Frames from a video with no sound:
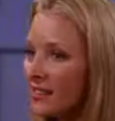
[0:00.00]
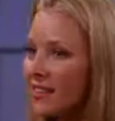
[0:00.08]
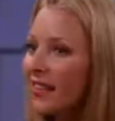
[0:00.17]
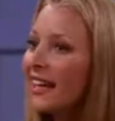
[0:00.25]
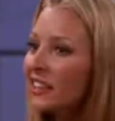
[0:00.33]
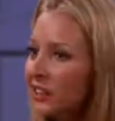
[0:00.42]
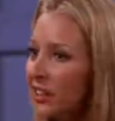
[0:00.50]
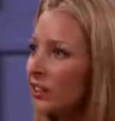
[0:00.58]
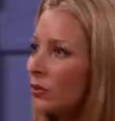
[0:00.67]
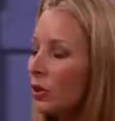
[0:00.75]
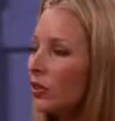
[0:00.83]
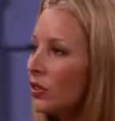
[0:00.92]
Next to that,
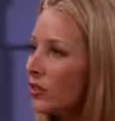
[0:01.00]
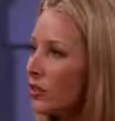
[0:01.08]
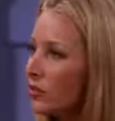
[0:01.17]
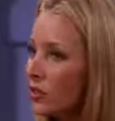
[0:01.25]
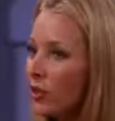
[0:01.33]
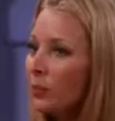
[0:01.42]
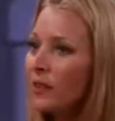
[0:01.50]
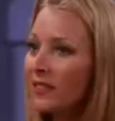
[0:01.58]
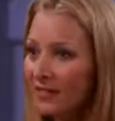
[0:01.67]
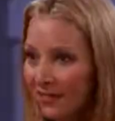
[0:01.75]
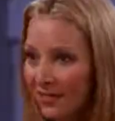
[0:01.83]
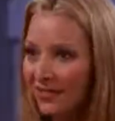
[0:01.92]
Chandler won't look so
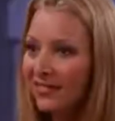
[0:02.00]
stupid.